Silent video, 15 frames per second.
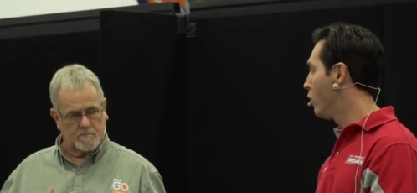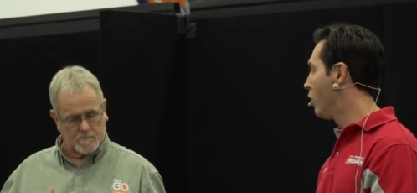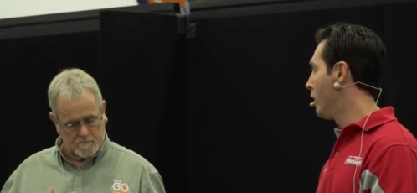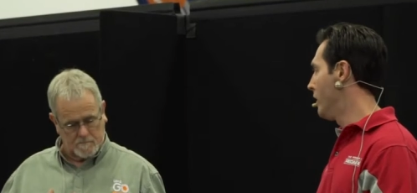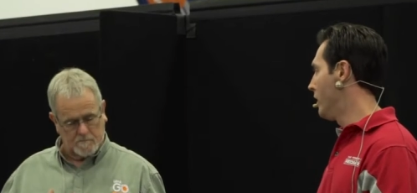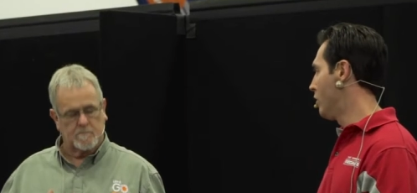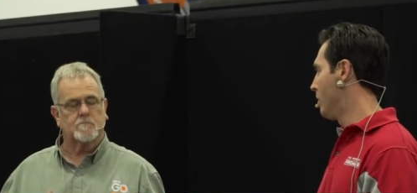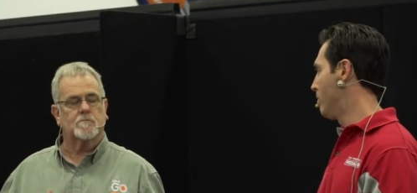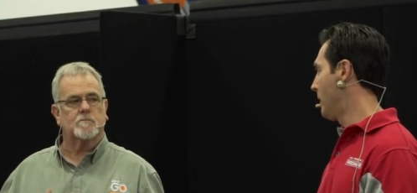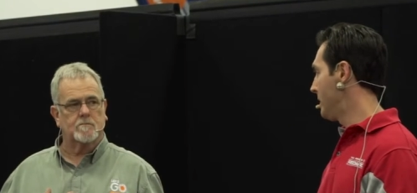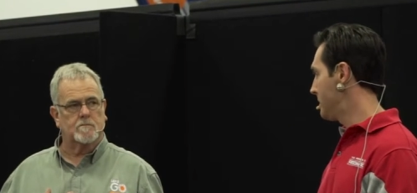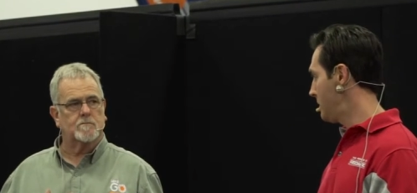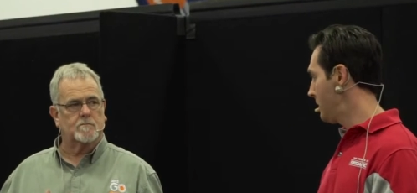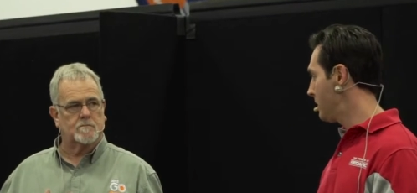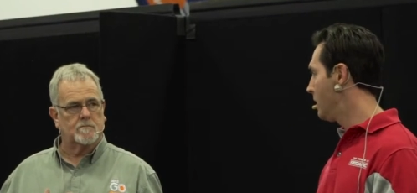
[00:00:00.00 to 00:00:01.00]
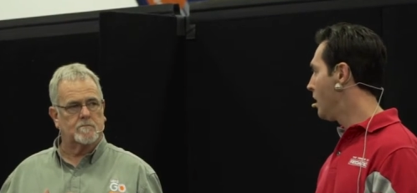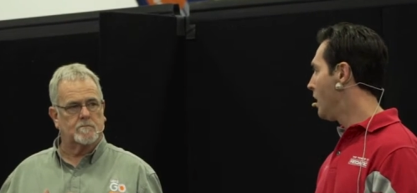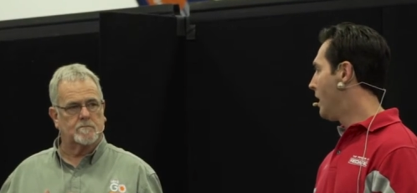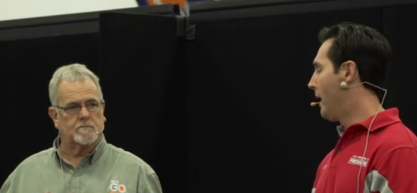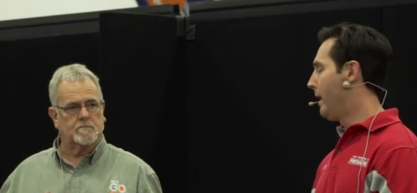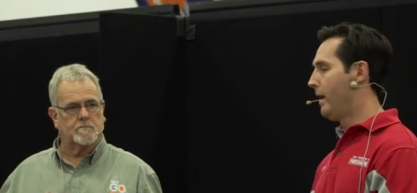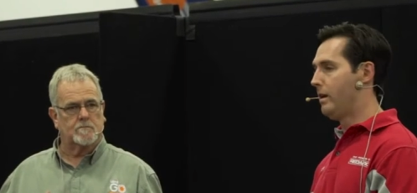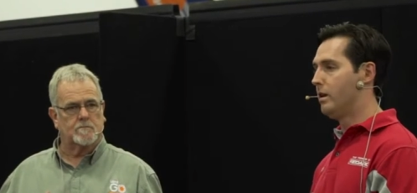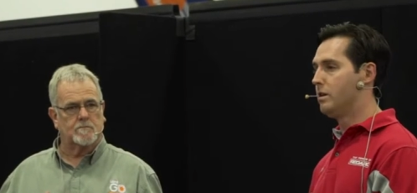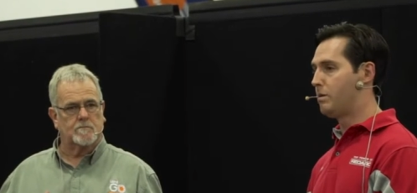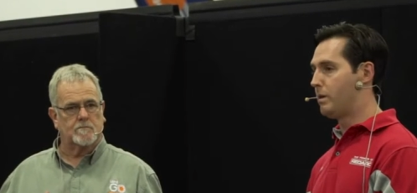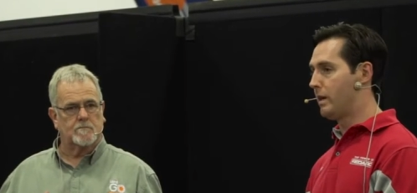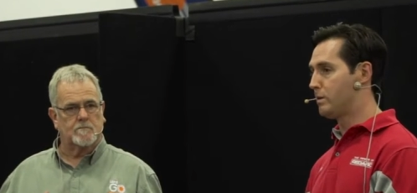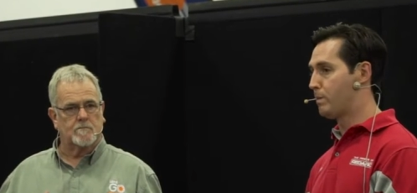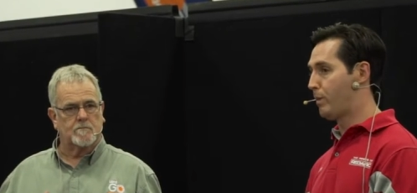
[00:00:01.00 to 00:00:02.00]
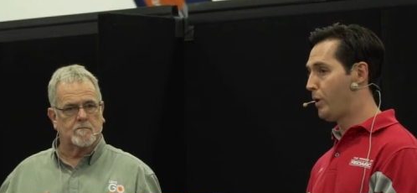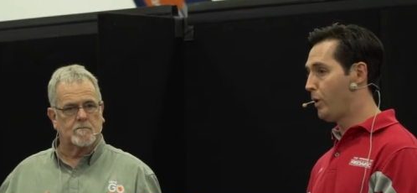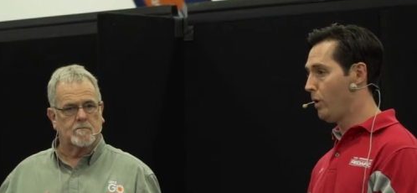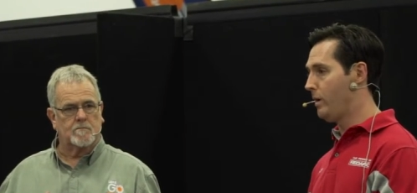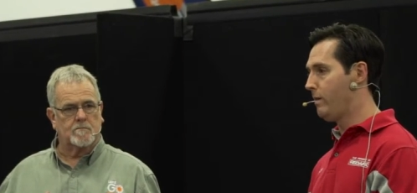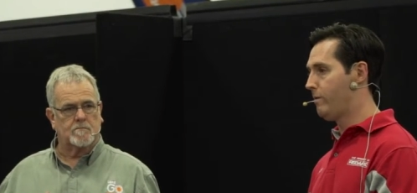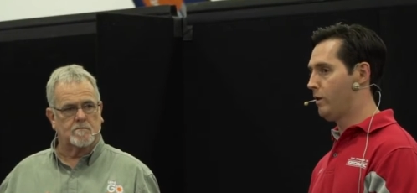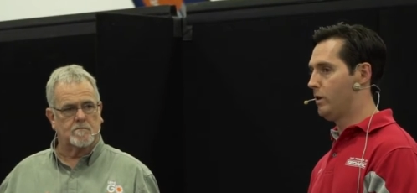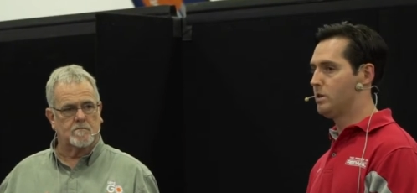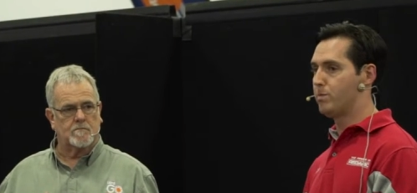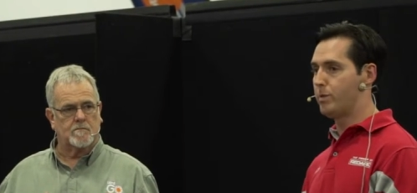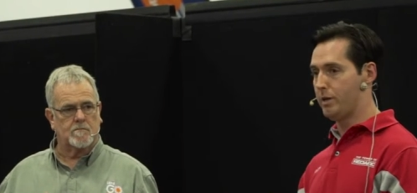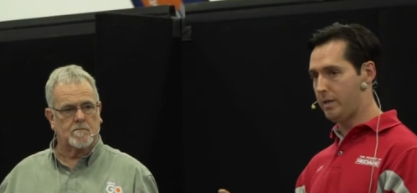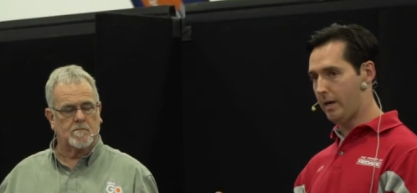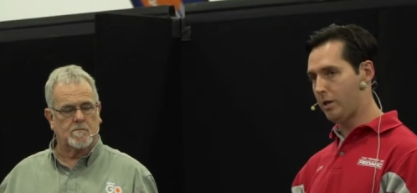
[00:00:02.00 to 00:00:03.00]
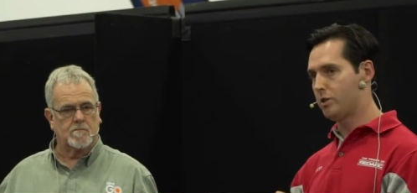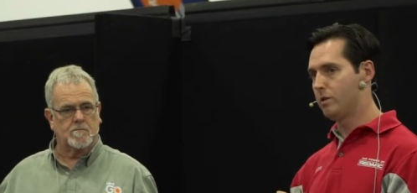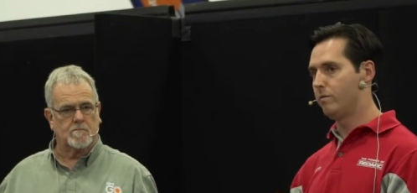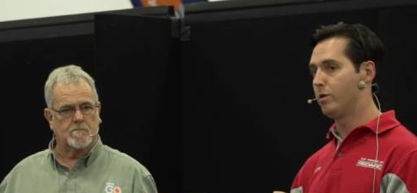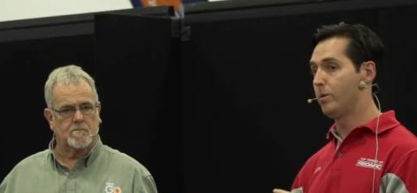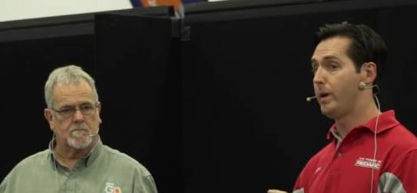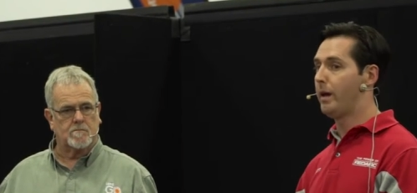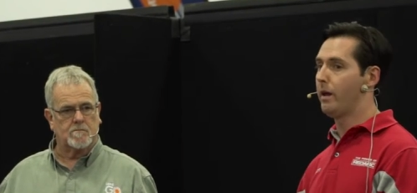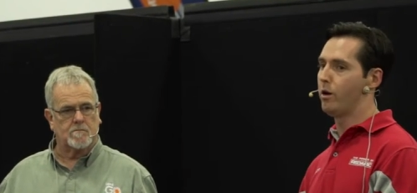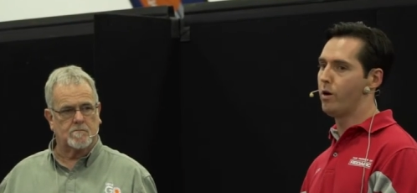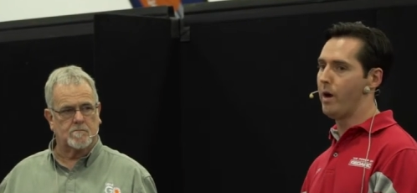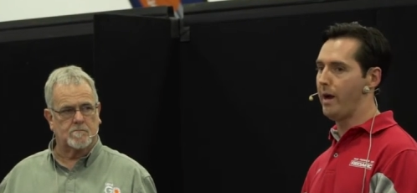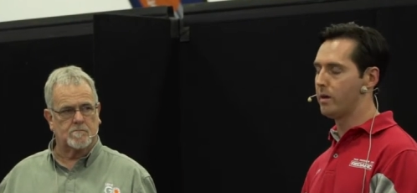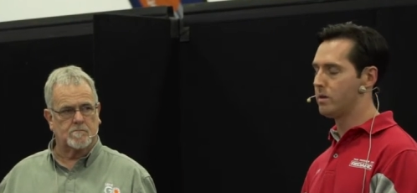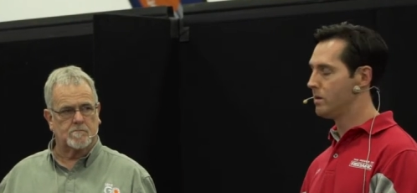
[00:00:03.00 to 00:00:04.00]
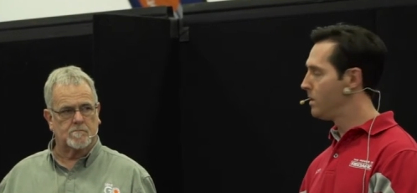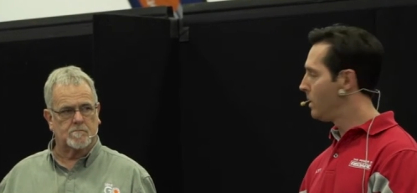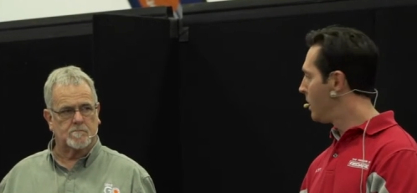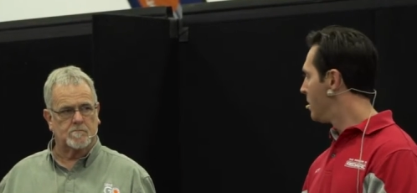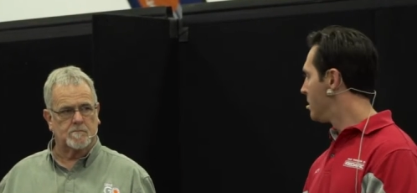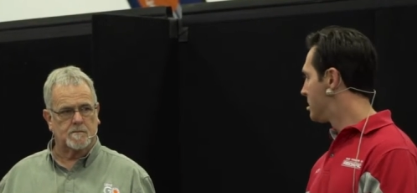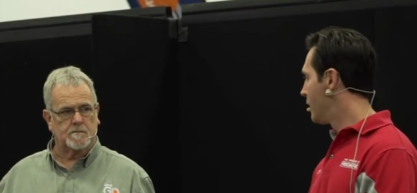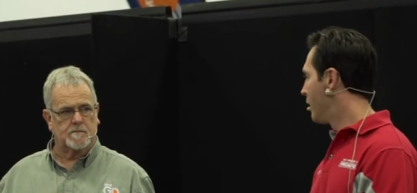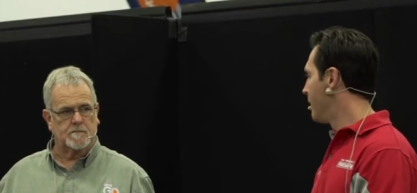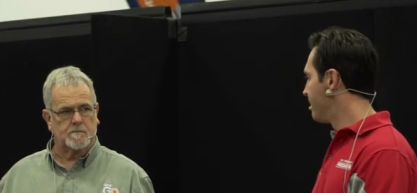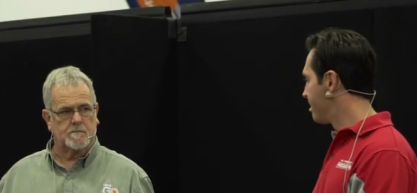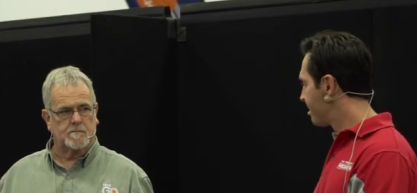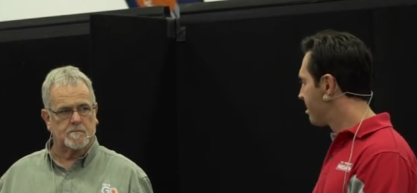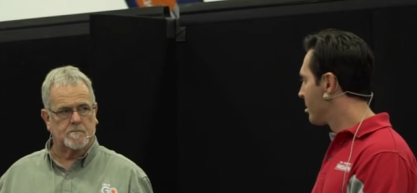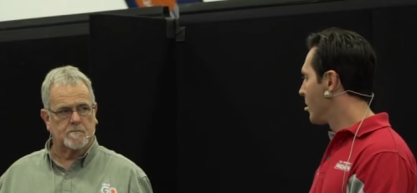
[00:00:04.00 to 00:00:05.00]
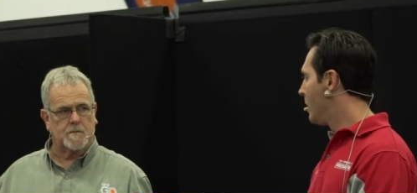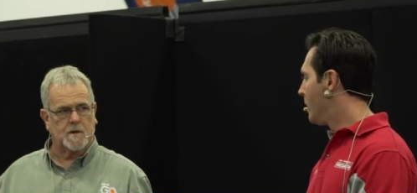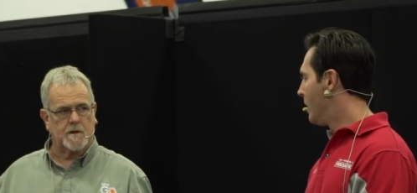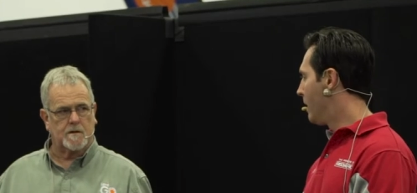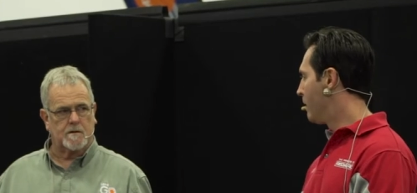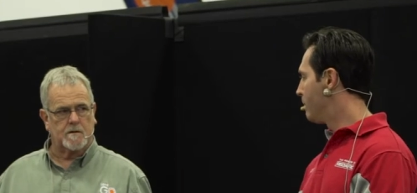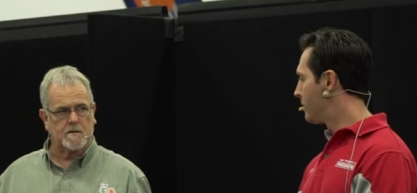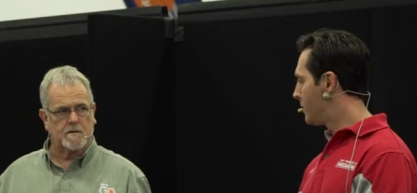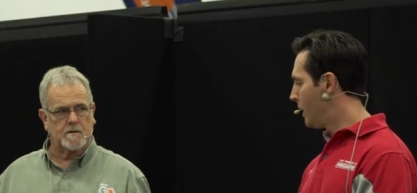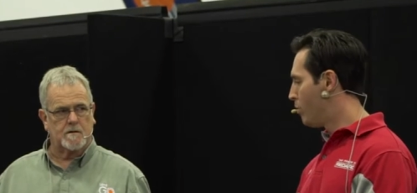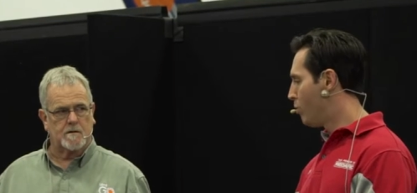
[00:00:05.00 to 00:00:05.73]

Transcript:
Speaker 1: or, or a plastic, and, and that's purely for its protection from getting cracked. So hmm. um, the,